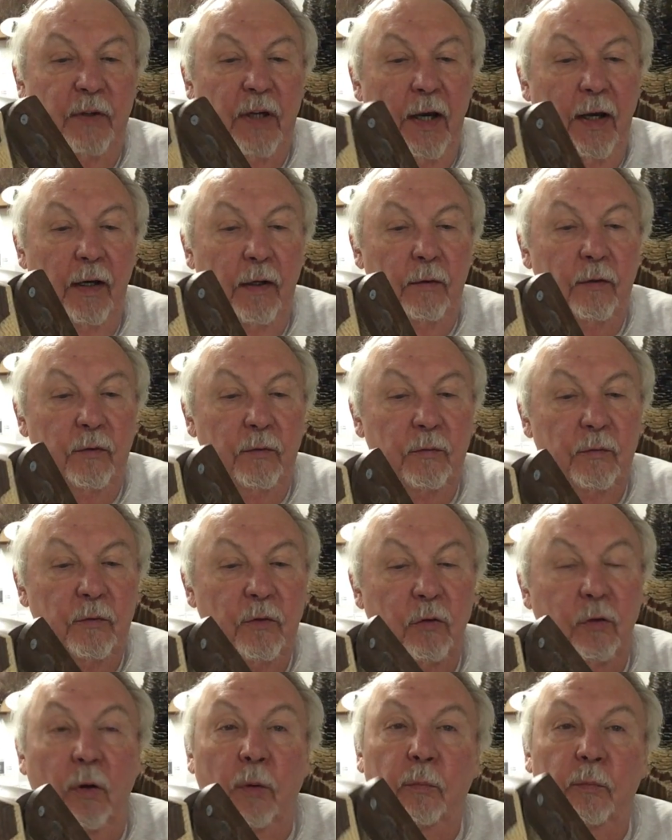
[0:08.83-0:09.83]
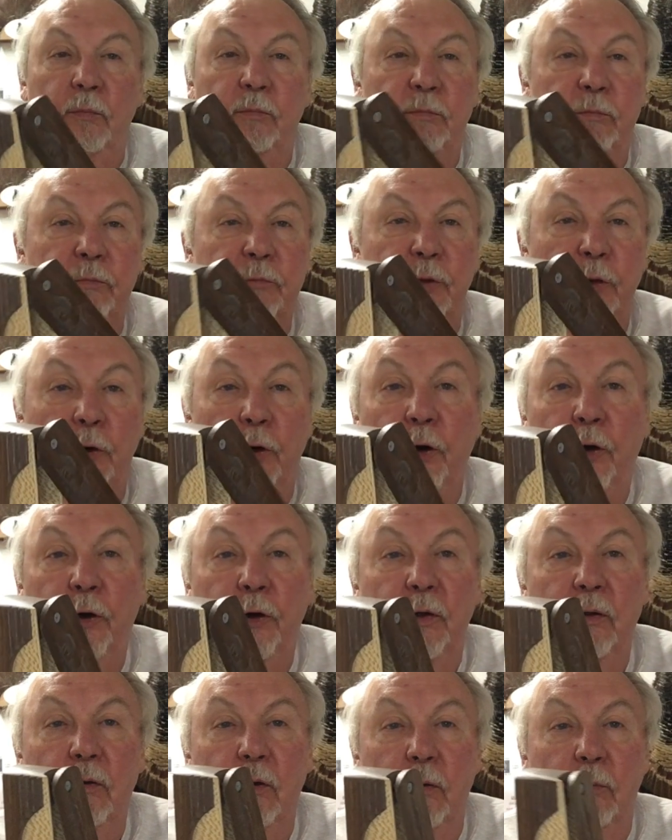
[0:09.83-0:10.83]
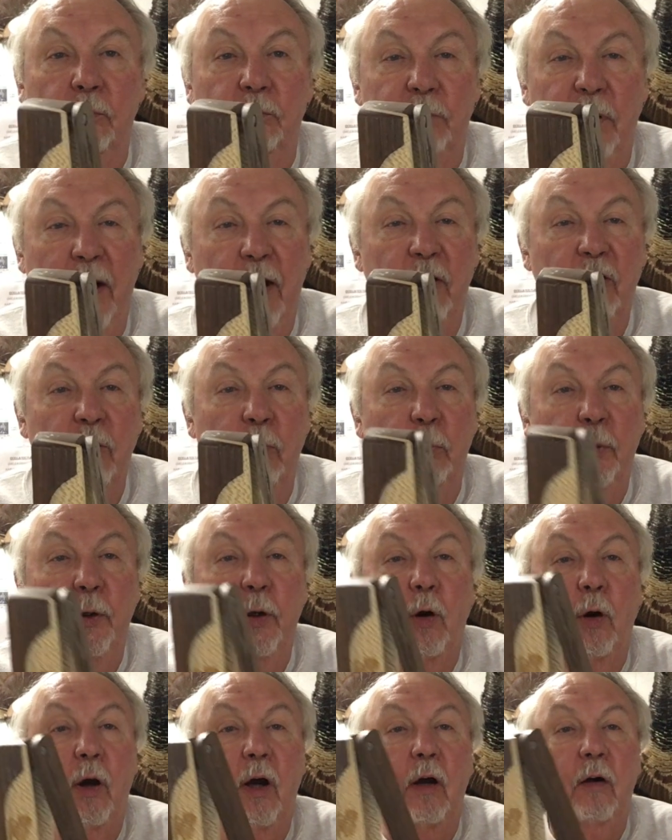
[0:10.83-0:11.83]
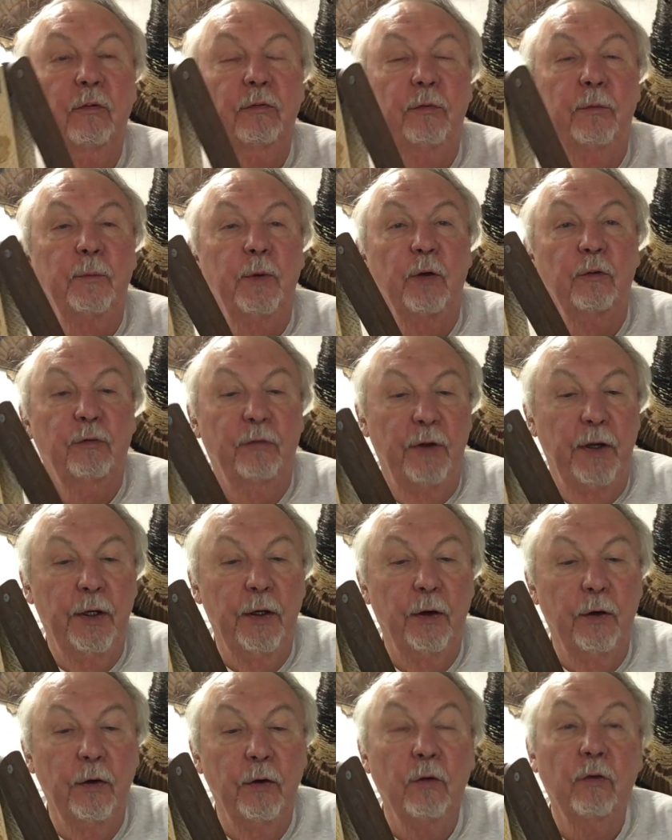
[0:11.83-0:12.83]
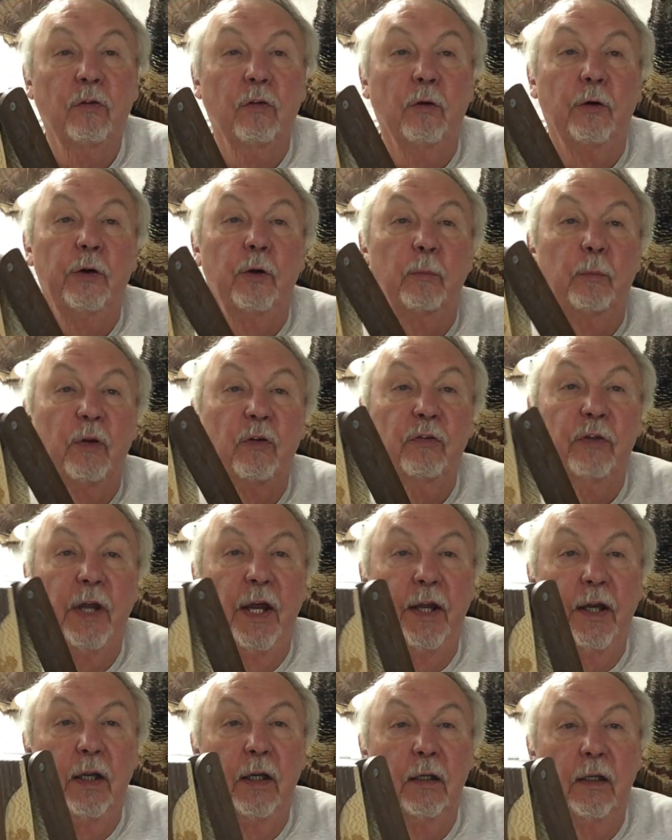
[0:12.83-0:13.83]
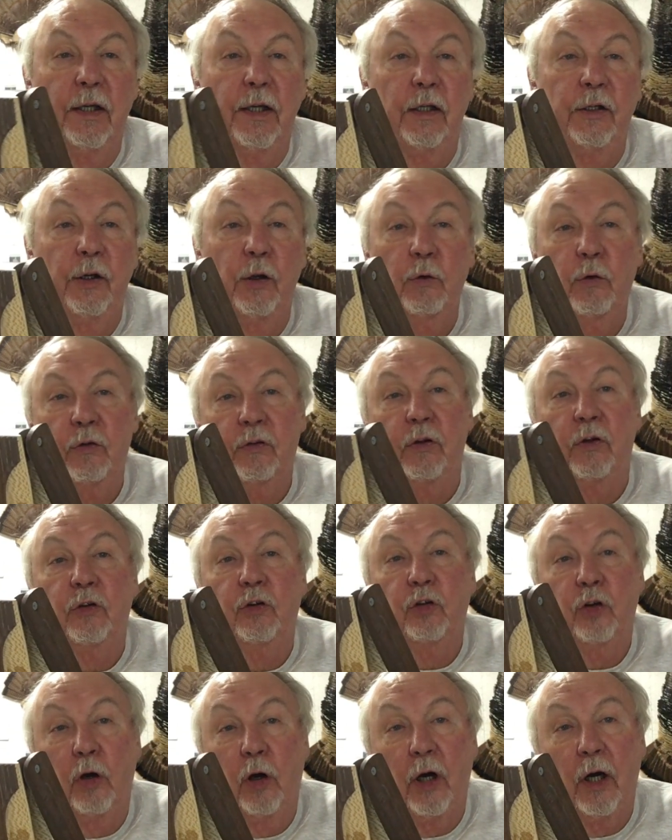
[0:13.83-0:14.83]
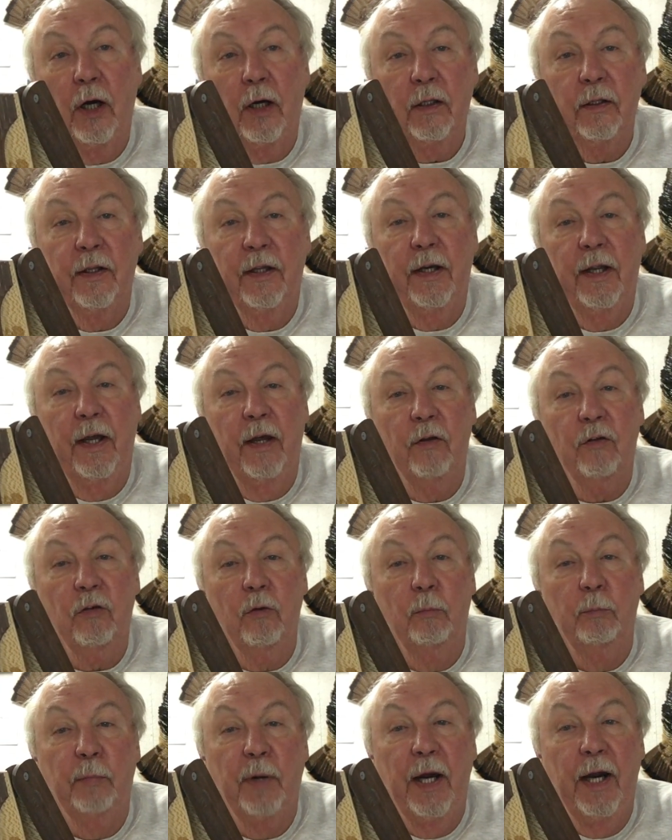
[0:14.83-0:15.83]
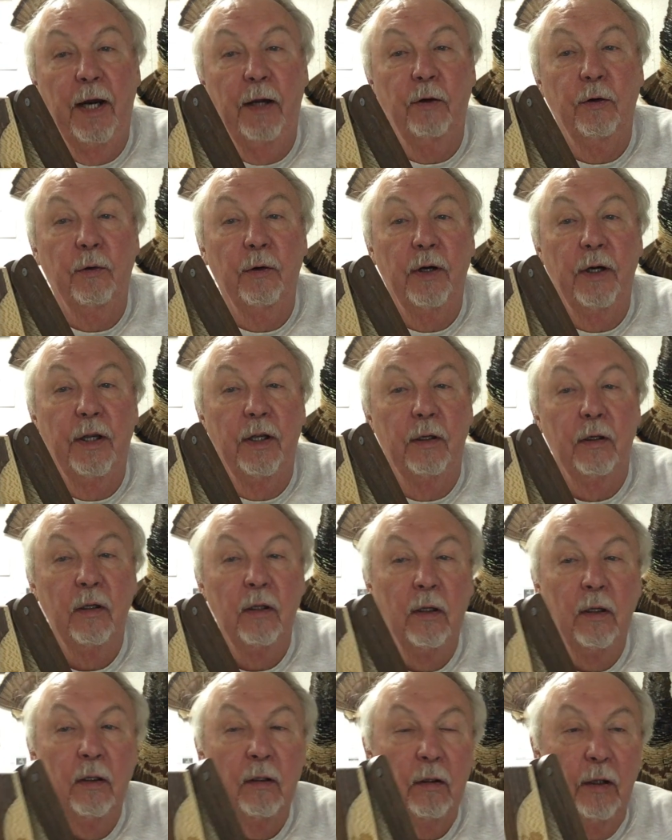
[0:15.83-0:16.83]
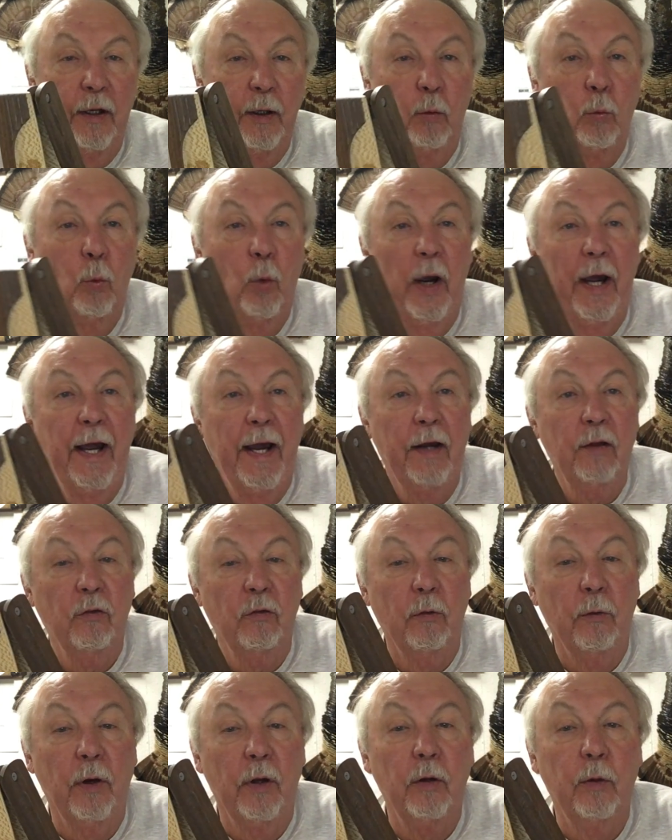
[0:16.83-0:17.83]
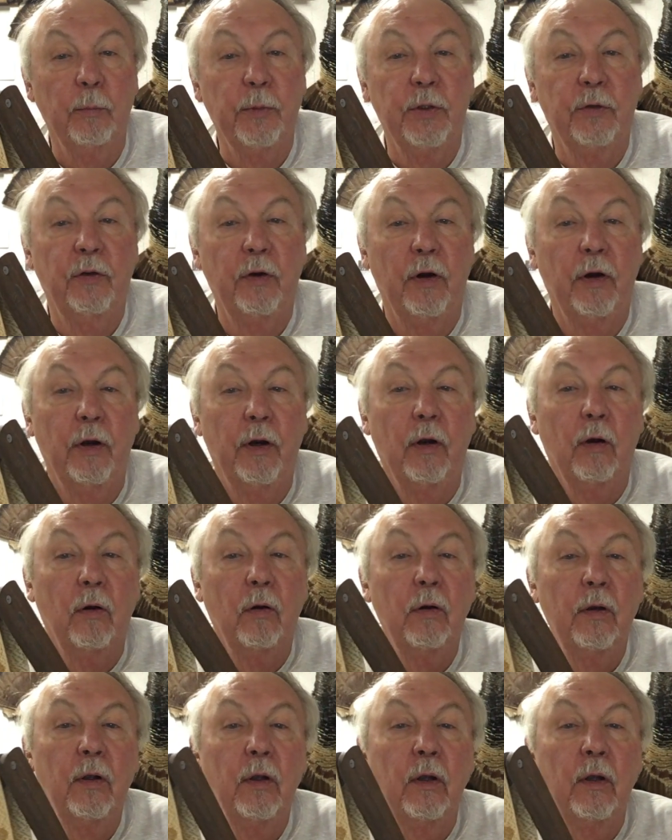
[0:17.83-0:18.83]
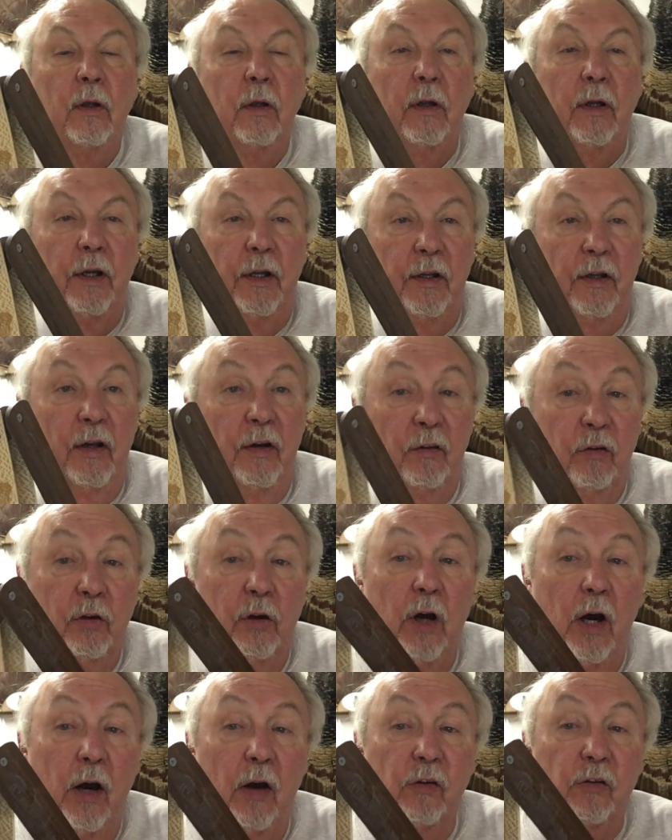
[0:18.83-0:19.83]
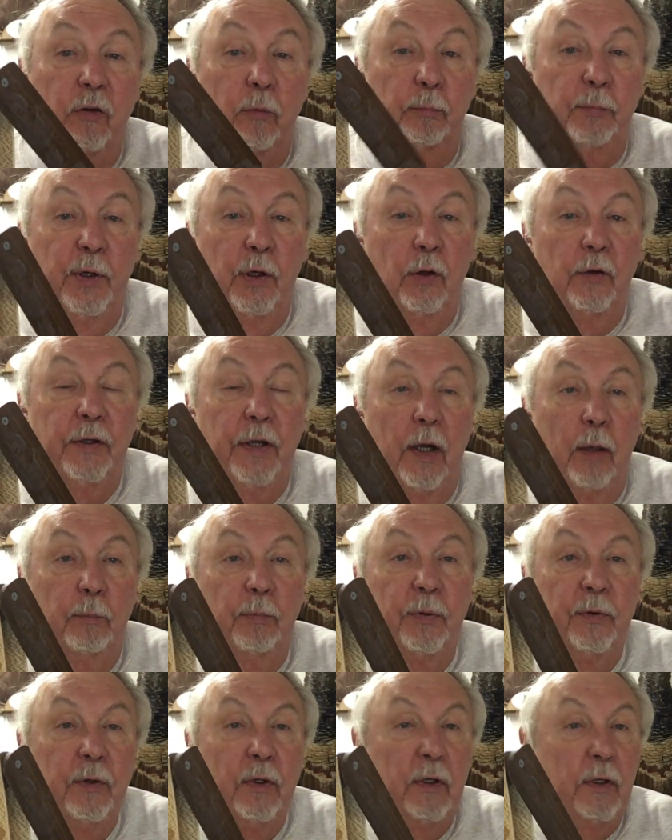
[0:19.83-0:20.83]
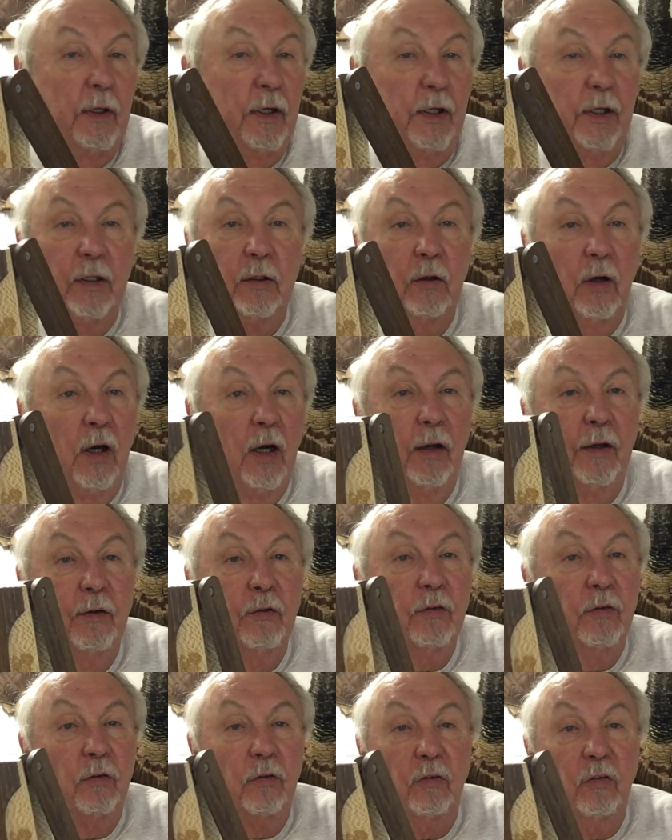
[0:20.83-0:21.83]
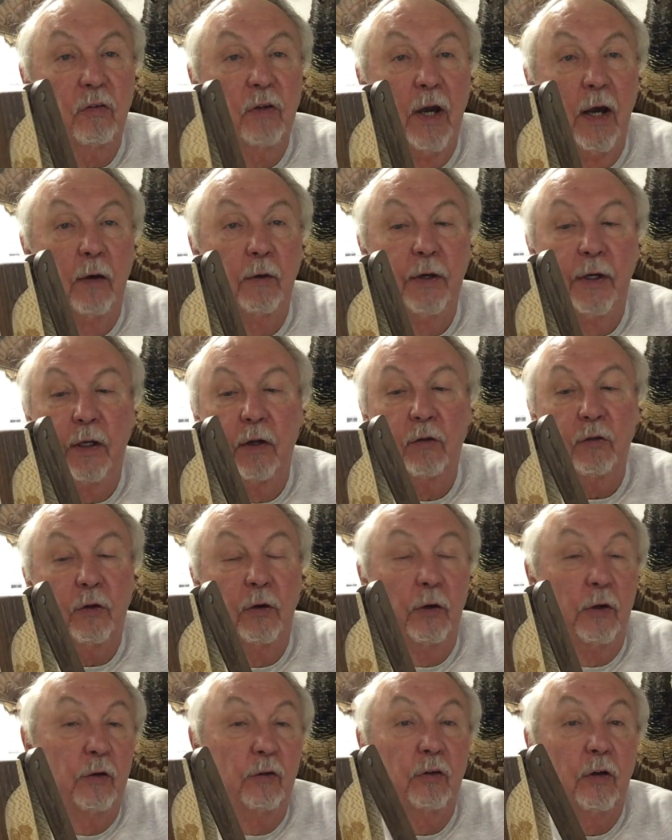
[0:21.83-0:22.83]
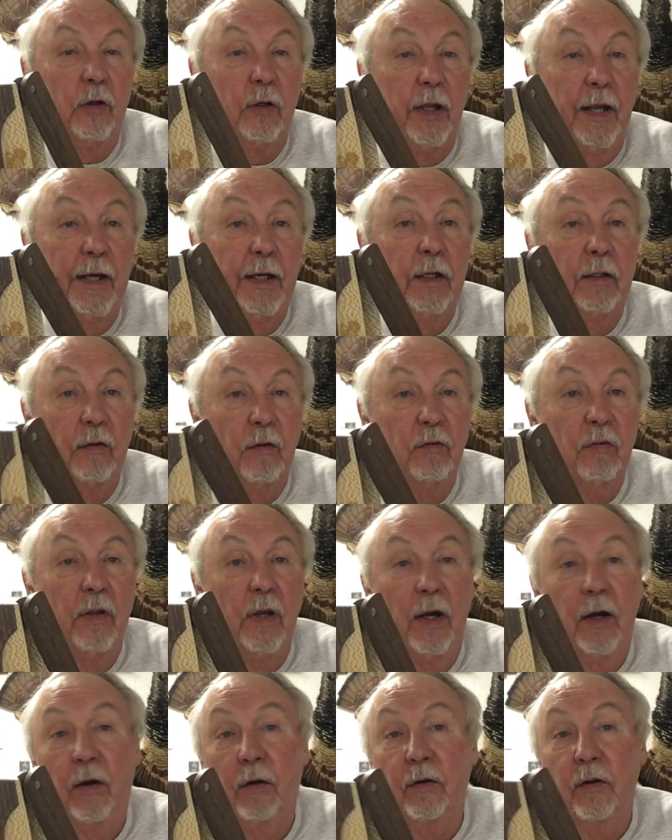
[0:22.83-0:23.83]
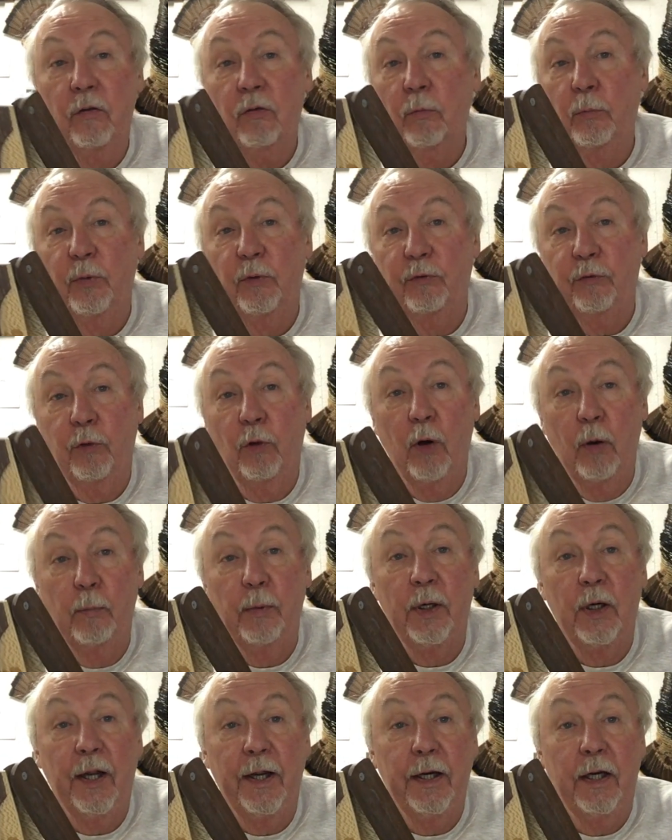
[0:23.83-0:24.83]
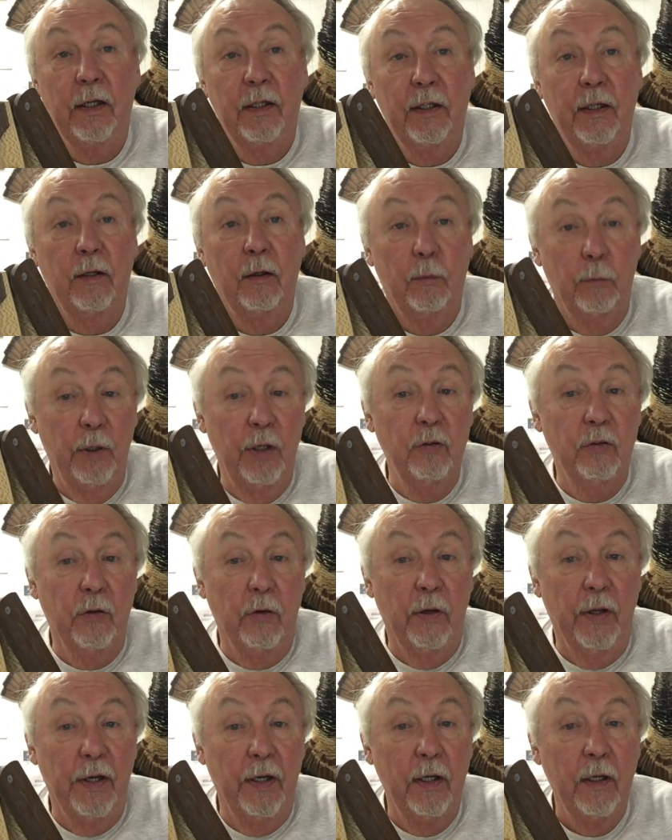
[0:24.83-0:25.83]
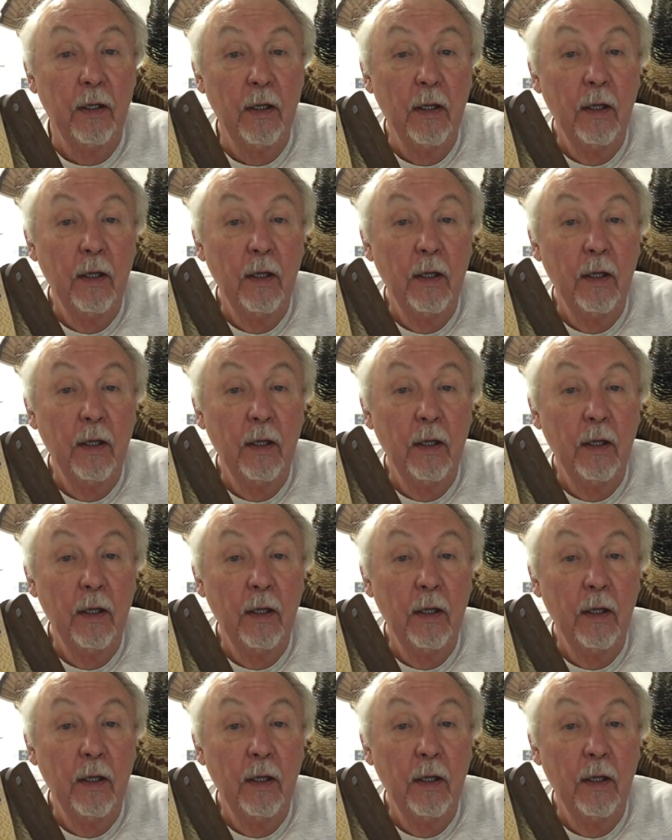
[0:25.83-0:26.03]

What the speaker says: gotten some dirt or possibly oil from your fingers, or you mistakenly used a chalk that has some binder in it, like wax or other material, that has caused a buildup, and the call isn't sounding as good as you'd like it to sound, isn't performing like it did originally,